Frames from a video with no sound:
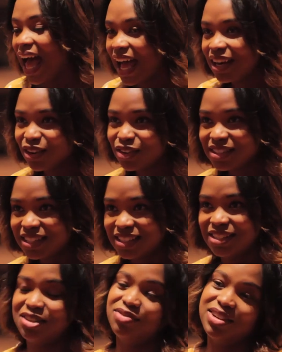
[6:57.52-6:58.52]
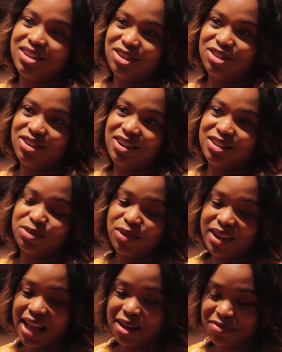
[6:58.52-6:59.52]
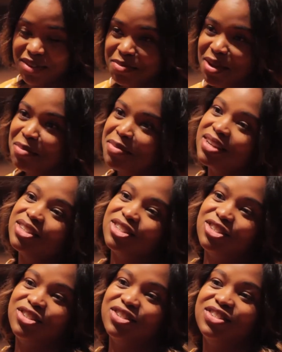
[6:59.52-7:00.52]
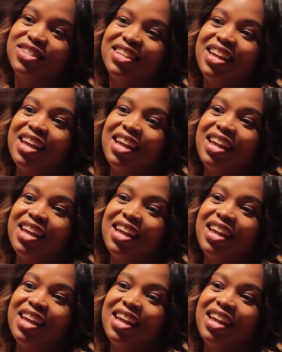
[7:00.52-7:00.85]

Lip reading: I noticed that's different in your church. We have female ministers,